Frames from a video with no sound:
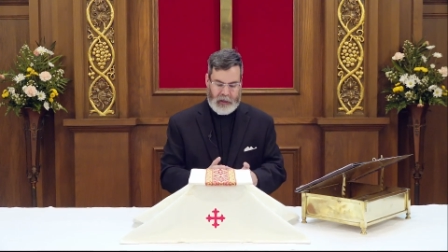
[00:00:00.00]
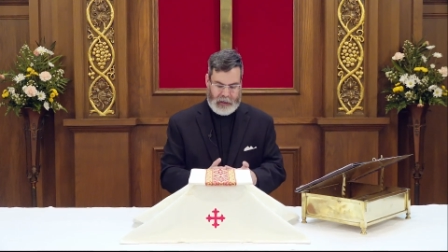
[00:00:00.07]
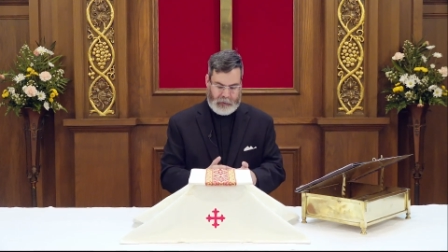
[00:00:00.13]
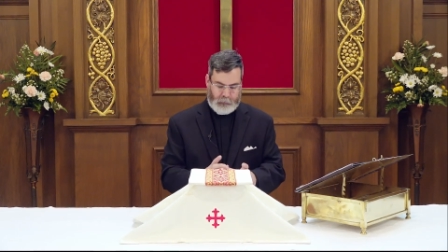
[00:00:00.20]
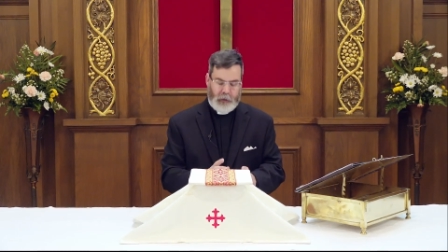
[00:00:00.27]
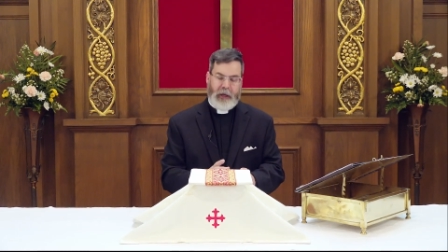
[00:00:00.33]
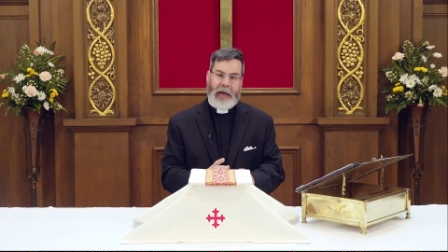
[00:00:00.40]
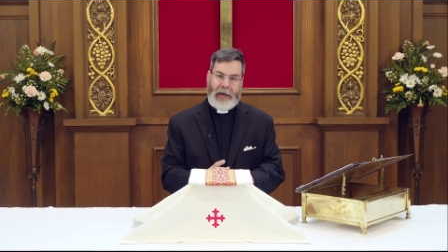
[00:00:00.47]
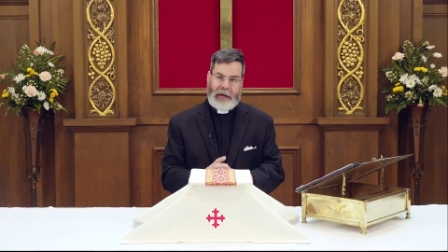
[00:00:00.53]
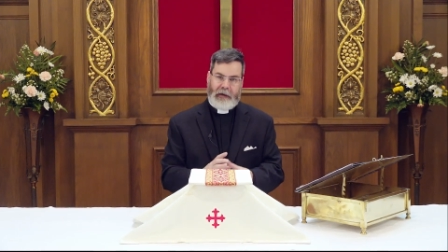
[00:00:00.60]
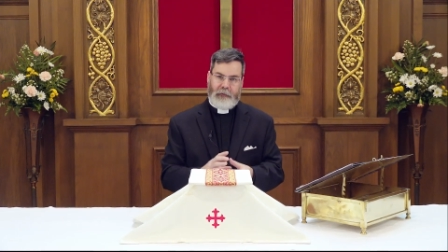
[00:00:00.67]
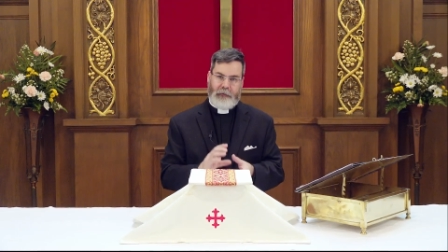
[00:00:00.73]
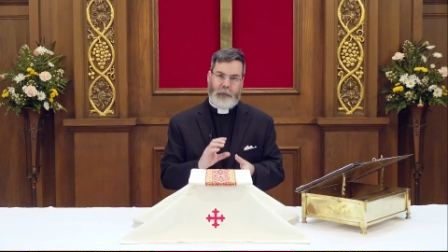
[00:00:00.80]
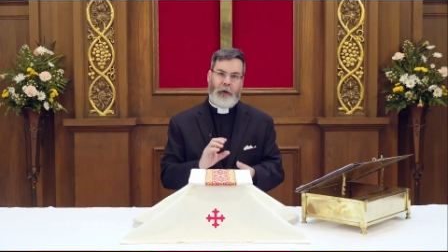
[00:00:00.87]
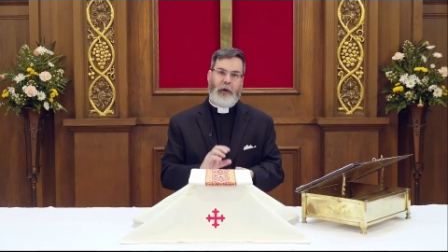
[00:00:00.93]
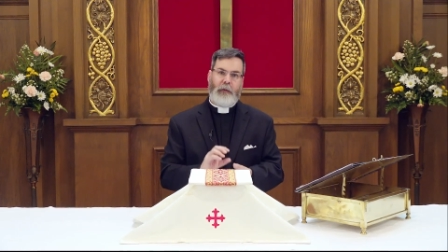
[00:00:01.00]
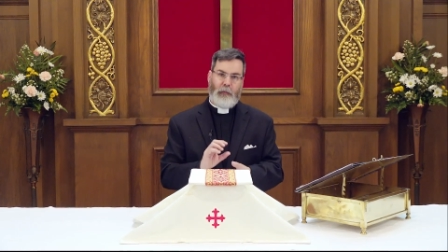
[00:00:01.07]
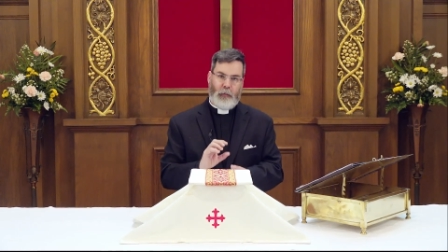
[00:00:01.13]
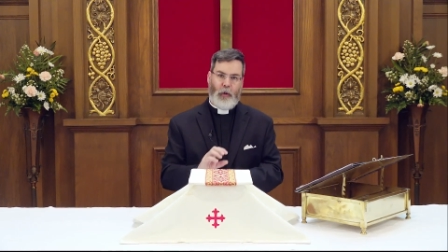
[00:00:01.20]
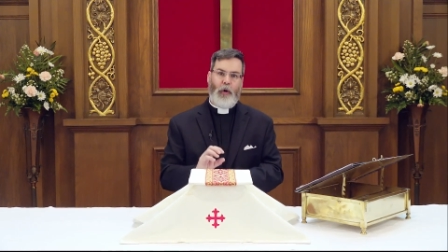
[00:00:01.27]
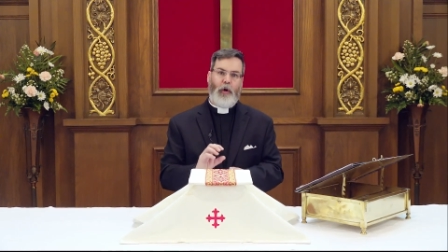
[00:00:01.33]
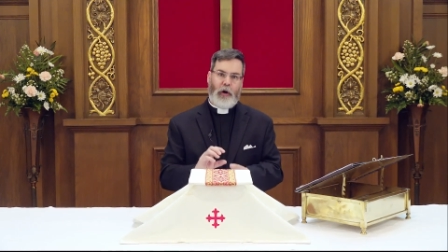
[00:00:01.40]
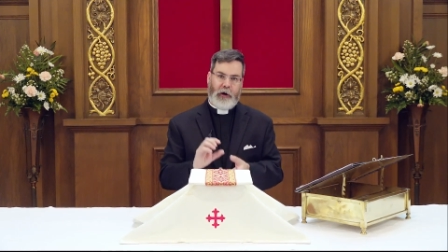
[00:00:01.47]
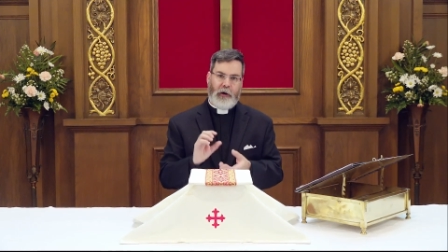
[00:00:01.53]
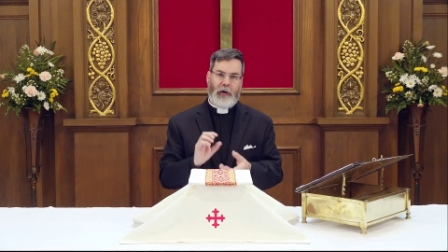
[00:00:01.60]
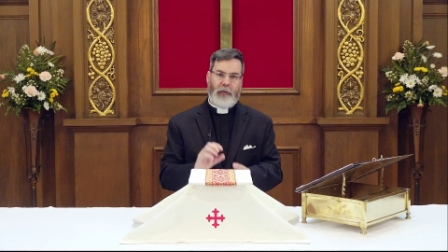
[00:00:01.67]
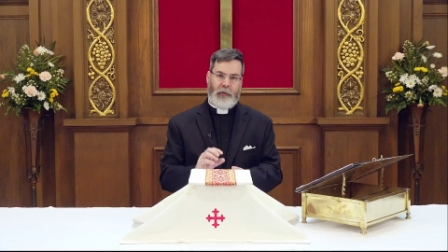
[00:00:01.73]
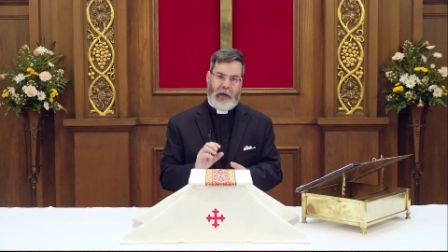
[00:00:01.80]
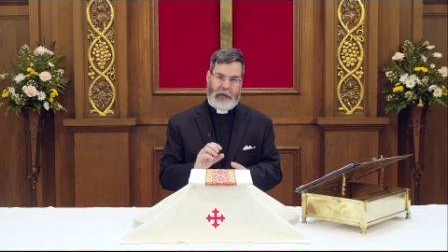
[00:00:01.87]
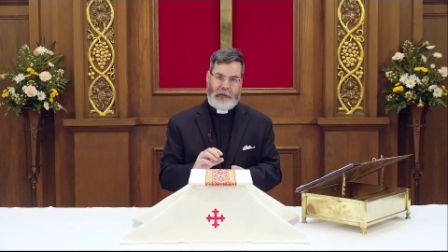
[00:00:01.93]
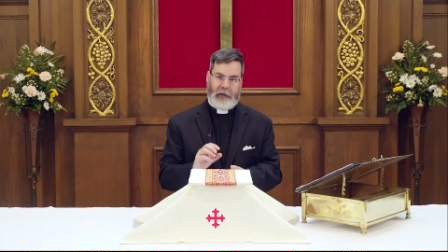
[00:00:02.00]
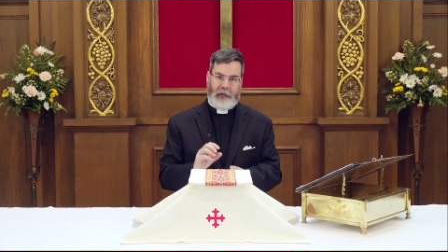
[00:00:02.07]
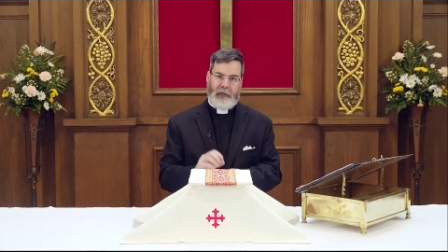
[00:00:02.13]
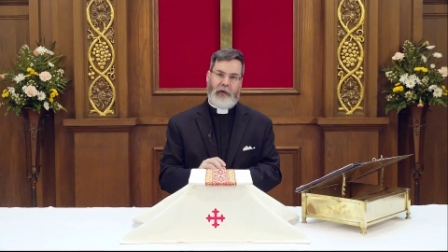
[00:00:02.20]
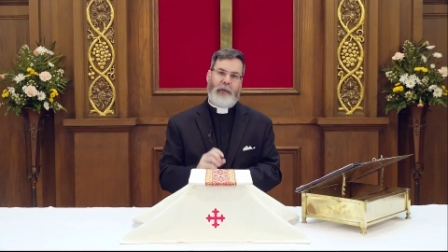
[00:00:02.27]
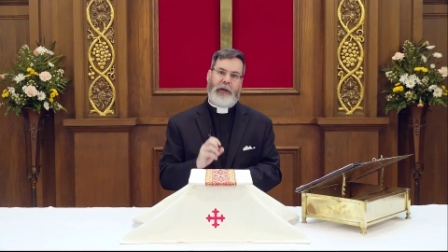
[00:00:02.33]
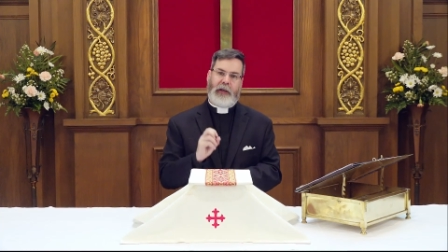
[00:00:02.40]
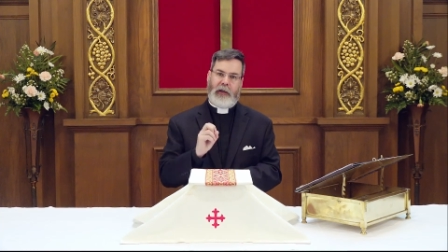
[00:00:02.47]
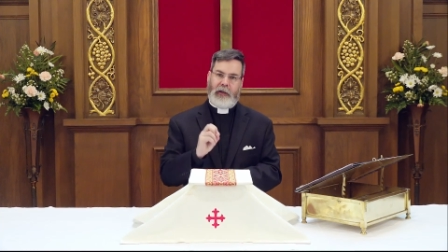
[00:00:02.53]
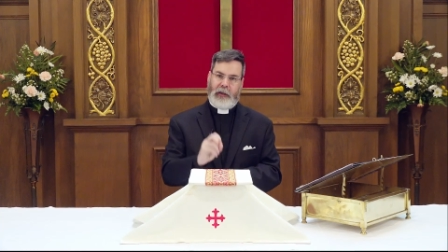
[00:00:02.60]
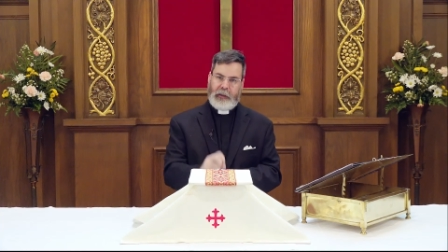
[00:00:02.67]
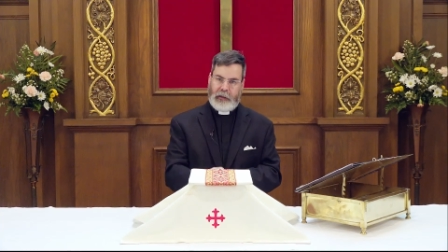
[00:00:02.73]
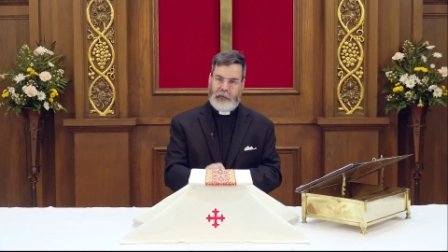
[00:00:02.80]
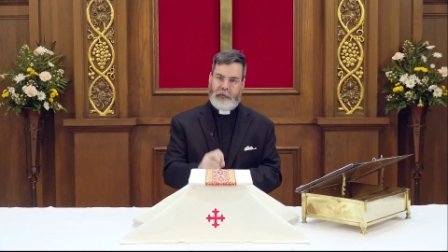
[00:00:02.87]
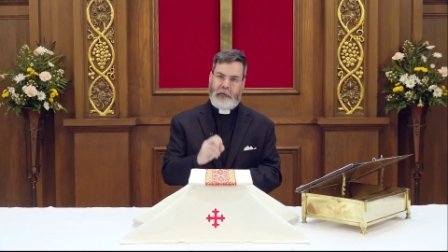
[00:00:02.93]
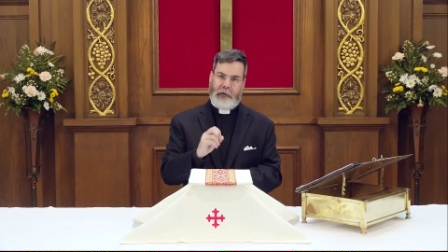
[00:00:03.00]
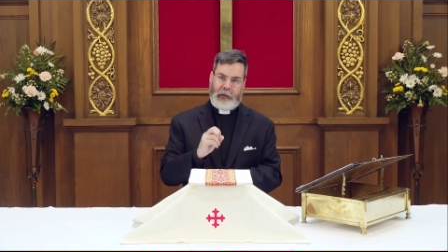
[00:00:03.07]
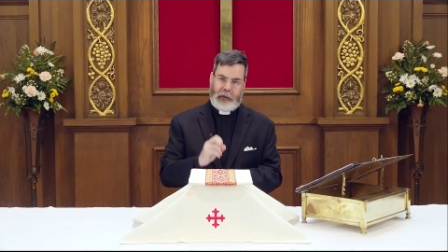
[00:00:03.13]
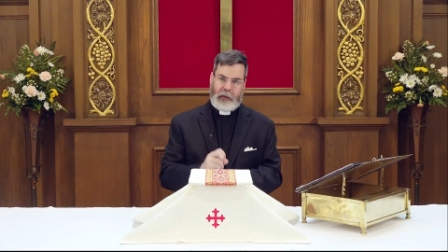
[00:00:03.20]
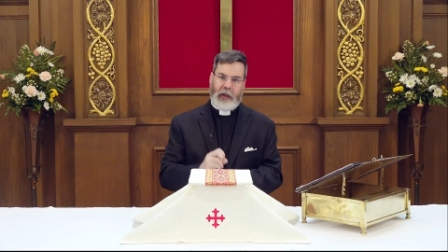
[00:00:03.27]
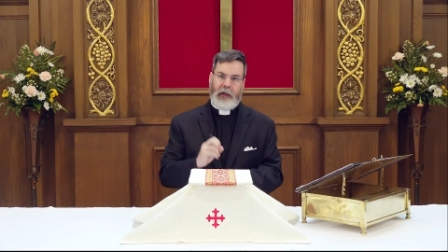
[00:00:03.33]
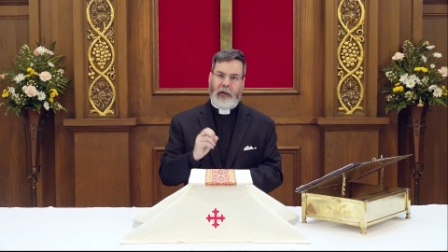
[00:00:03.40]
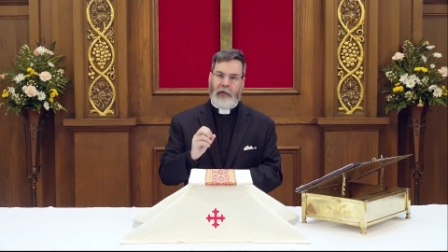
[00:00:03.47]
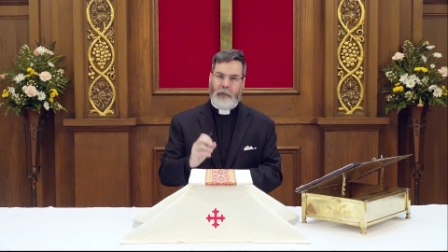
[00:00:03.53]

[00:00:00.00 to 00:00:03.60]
and we have more ready that we can easily